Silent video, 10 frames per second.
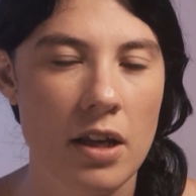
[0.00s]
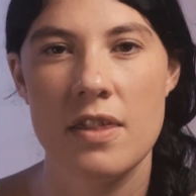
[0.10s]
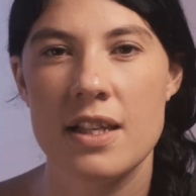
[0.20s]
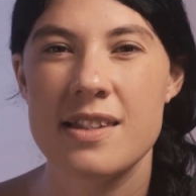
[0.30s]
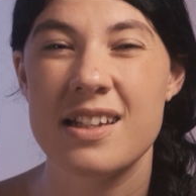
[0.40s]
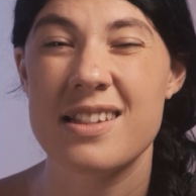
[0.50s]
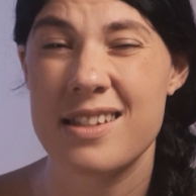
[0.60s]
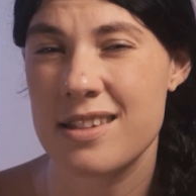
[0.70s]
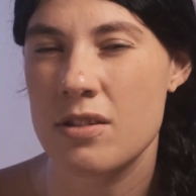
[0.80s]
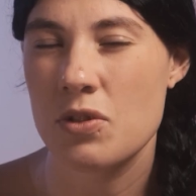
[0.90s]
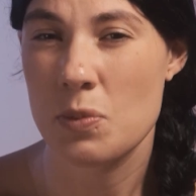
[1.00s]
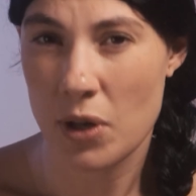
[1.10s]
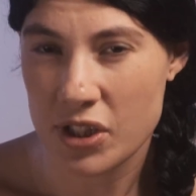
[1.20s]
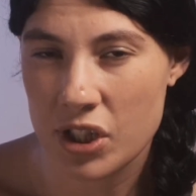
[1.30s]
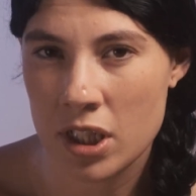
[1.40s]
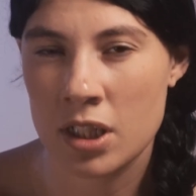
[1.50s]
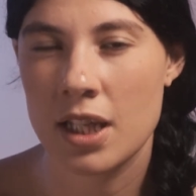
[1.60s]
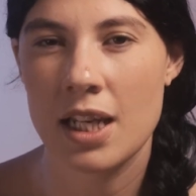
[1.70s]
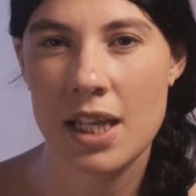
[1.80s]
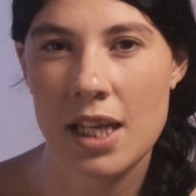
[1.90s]
Things like seasonal depression
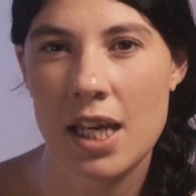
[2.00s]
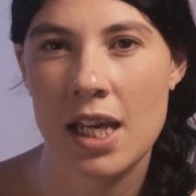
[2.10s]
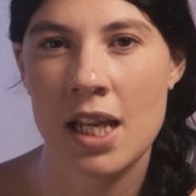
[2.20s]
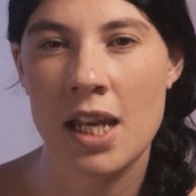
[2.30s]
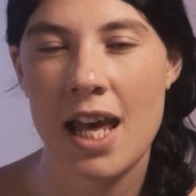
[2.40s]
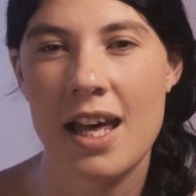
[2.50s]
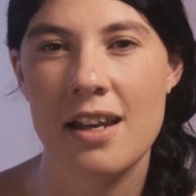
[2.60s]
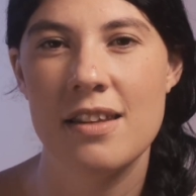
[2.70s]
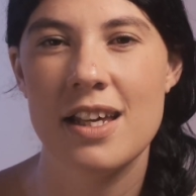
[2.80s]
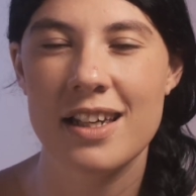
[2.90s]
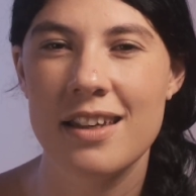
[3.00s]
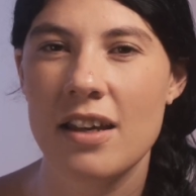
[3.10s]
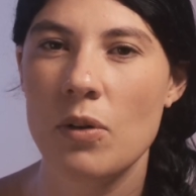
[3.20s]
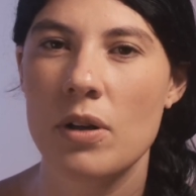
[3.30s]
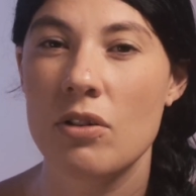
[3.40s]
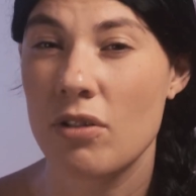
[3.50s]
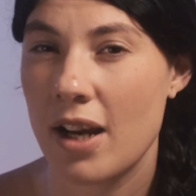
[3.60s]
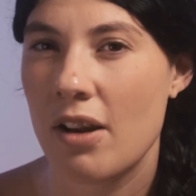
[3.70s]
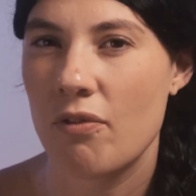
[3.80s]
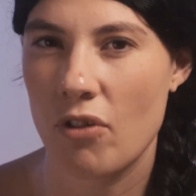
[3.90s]
can kick in, and that can get you in a
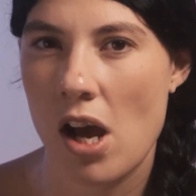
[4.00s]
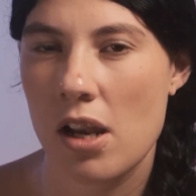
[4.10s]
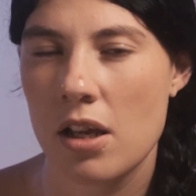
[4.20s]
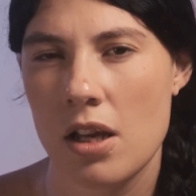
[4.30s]
creative rut.